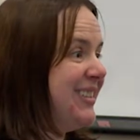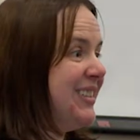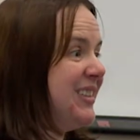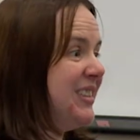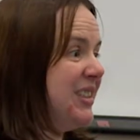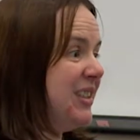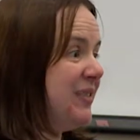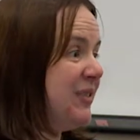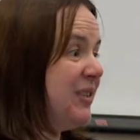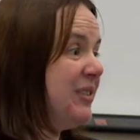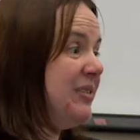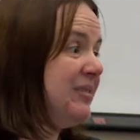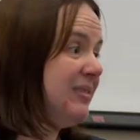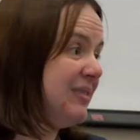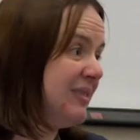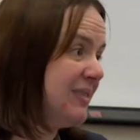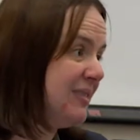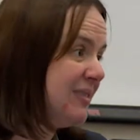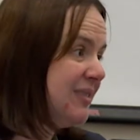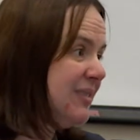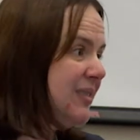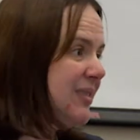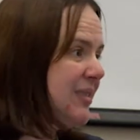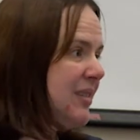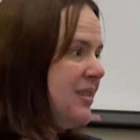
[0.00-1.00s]
Shovel?
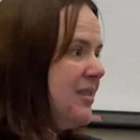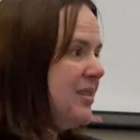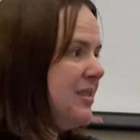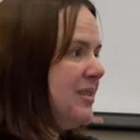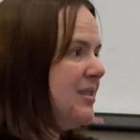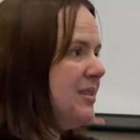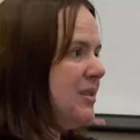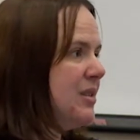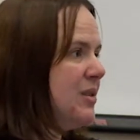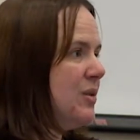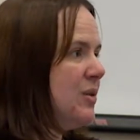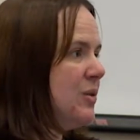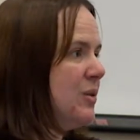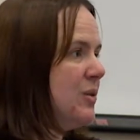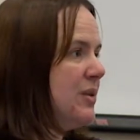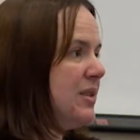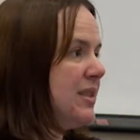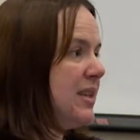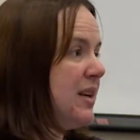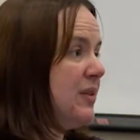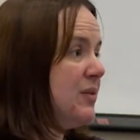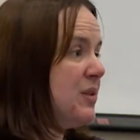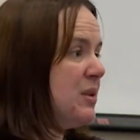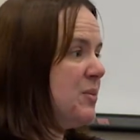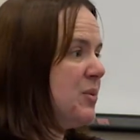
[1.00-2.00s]
So
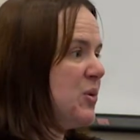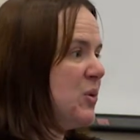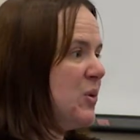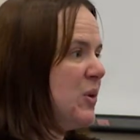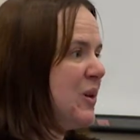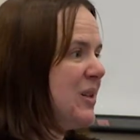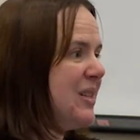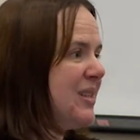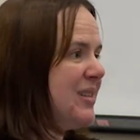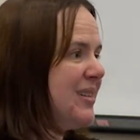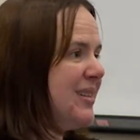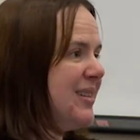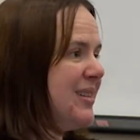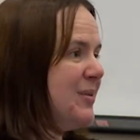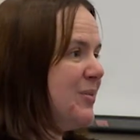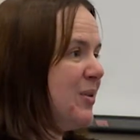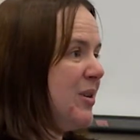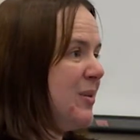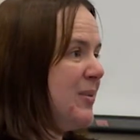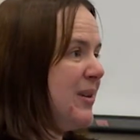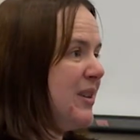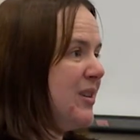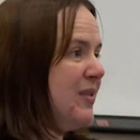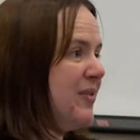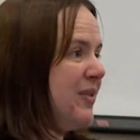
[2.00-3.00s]
self-support is
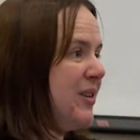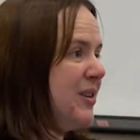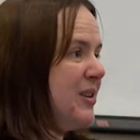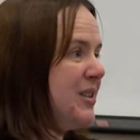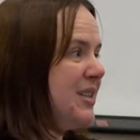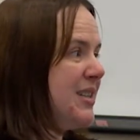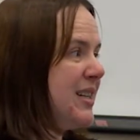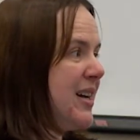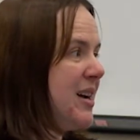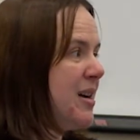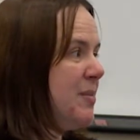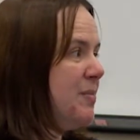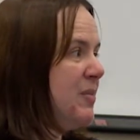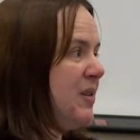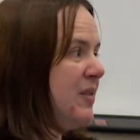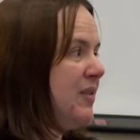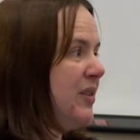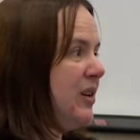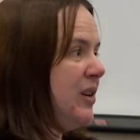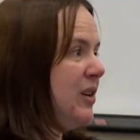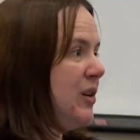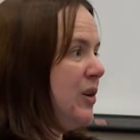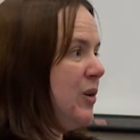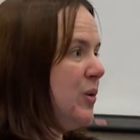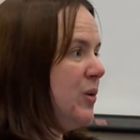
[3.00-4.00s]
probably the first step if
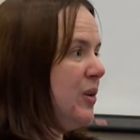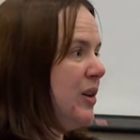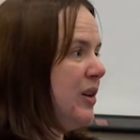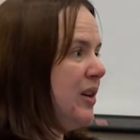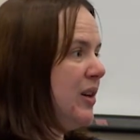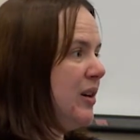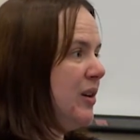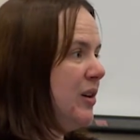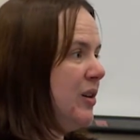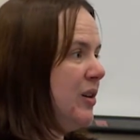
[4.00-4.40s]
you know that you're